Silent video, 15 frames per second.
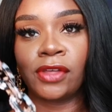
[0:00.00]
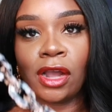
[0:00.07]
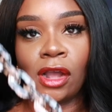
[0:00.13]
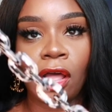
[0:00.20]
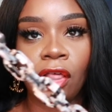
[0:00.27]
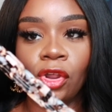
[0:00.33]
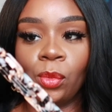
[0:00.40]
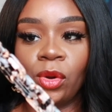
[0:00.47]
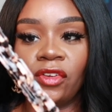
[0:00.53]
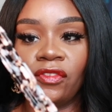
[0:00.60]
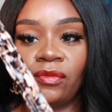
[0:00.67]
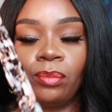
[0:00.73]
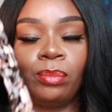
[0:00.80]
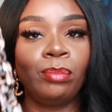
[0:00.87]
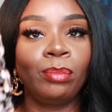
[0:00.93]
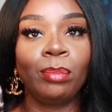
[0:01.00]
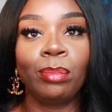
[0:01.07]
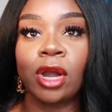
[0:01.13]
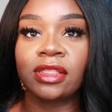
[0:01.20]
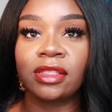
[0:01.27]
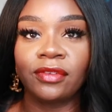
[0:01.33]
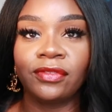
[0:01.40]
the color would have
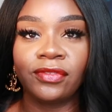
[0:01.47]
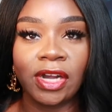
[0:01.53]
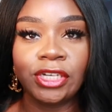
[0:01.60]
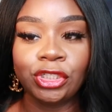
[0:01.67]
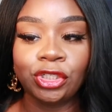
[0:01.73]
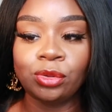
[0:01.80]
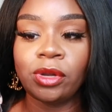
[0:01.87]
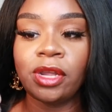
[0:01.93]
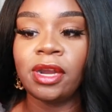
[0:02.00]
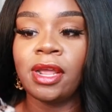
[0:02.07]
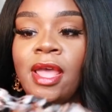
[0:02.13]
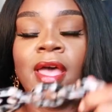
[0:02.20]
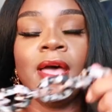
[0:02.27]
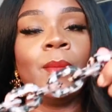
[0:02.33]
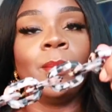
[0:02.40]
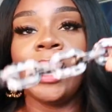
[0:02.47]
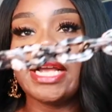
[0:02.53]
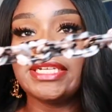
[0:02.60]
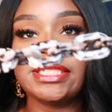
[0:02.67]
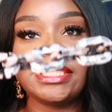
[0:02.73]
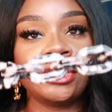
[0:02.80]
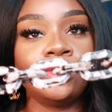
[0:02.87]
brought the fun to it. But I
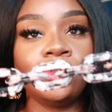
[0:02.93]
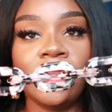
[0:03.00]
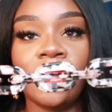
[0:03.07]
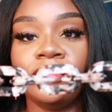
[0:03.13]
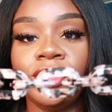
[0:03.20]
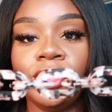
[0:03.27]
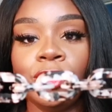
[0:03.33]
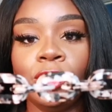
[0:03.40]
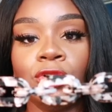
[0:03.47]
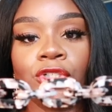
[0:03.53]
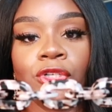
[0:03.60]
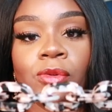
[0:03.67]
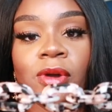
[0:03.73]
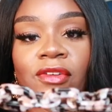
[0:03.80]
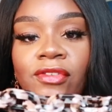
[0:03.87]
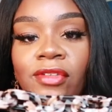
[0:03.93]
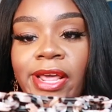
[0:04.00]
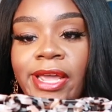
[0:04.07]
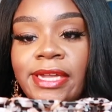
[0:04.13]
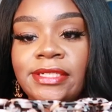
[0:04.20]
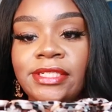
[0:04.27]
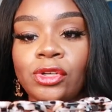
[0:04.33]
still love the neutral. I feel
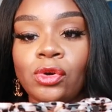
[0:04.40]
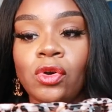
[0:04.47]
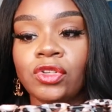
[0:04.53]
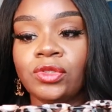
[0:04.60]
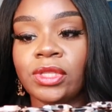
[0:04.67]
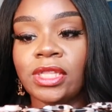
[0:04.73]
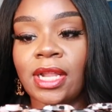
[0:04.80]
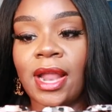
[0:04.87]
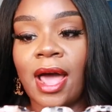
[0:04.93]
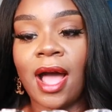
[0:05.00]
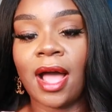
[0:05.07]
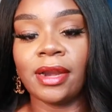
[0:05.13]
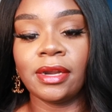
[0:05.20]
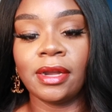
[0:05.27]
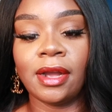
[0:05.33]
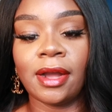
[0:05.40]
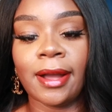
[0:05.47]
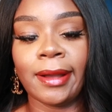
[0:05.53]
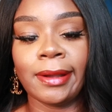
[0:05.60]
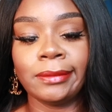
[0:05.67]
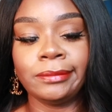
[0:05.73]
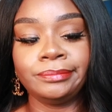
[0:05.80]
like it still goes with a lot.
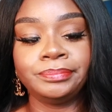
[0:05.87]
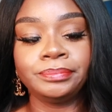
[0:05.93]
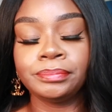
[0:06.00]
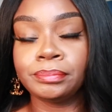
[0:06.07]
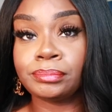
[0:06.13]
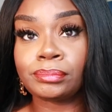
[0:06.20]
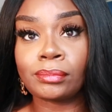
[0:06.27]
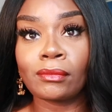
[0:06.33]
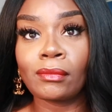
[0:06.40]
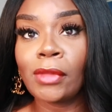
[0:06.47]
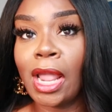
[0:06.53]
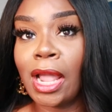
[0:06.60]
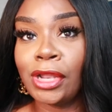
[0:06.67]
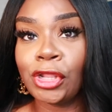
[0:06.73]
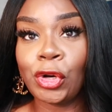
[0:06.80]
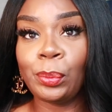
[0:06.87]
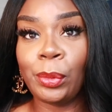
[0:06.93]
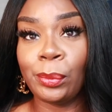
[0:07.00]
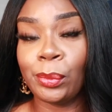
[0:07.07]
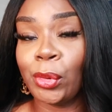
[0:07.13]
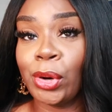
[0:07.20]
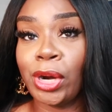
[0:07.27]
Um, a little
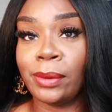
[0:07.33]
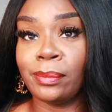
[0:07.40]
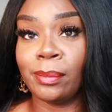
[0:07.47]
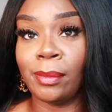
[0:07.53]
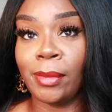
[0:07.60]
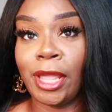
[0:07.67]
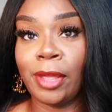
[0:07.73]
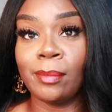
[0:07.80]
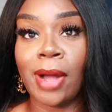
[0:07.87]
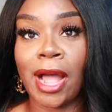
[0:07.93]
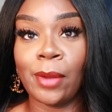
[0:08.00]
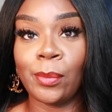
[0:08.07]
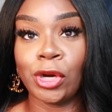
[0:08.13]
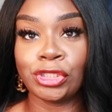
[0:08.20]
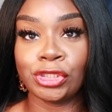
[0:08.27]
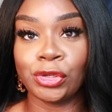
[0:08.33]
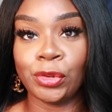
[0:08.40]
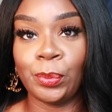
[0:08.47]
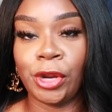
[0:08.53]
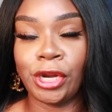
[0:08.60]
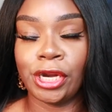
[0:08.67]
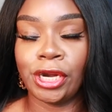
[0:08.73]
bit more in, in my personal
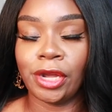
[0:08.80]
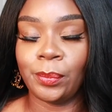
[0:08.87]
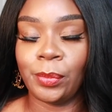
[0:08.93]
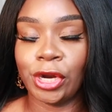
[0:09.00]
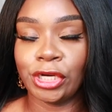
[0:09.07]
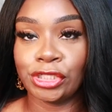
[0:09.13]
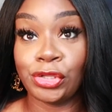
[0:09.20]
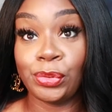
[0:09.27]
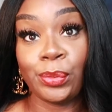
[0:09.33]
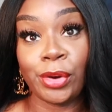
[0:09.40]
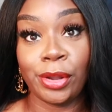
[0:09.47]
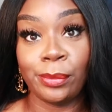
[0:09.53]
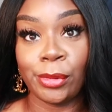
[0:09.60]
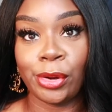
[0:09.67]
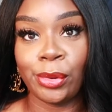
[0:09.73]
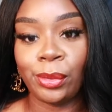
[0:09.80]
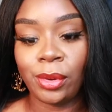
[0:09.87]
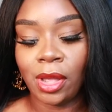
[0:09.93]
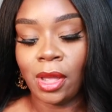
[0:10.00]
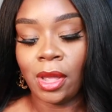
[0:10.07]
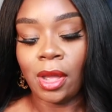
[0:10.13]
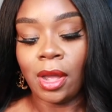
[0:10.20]
opinion compared to the rainbow.
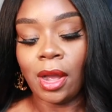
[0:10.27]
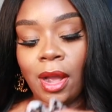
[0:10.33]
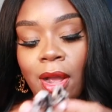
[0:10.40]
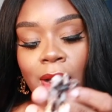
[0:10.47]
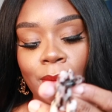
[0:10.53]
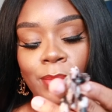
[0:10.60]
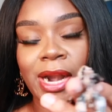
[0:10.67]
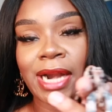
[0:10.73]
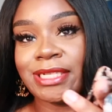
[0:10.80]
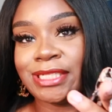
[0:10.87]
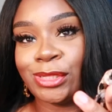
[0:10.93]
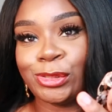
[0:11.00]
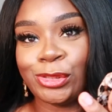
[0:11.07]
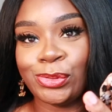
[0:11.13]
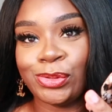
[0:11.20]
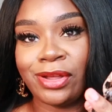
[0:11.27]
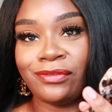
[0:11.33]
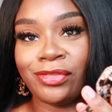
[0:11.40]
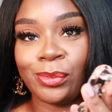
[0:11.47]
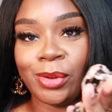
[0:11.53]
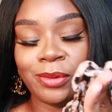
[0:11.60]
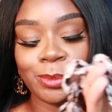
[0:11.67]
Um, but I still do love
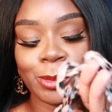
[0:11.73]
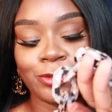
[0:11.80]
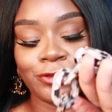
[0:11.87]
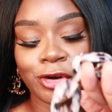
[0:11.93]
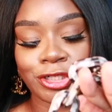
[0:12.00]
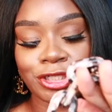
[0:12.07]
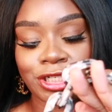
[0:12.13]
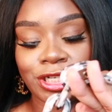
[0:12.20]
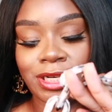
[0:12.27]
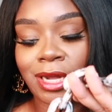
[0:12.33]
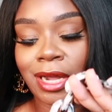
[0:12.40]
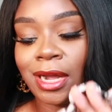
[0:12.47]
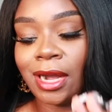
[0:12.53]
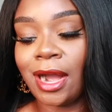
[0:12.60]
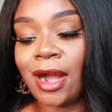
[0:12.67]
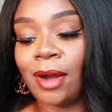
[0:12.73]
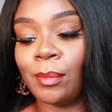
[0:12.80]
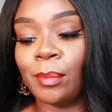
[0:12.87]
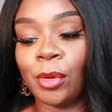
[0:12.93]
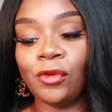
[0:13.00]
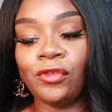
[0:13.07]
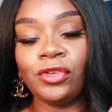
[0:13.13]
the rainbow version.
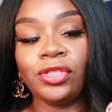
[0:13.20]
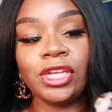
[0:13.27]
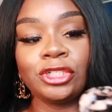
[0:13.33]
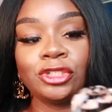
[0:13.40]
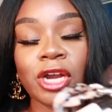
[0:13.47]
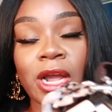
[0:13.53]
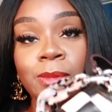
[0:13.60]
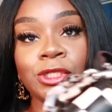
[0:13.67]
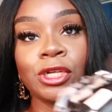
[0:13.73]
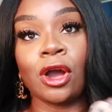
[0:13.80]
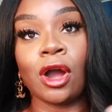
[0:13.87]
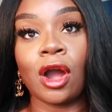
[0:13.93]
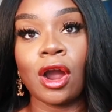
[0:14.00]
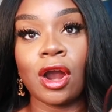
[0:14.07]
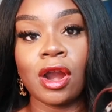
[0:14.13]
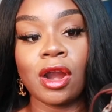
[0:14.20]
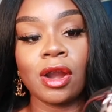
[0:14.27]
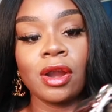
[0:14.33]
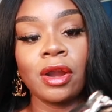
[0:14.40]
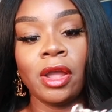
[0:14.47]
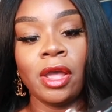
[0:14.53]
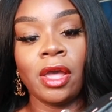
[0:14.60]
Um, both of these straps
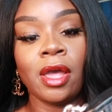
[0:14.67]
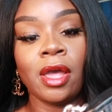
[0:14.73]
are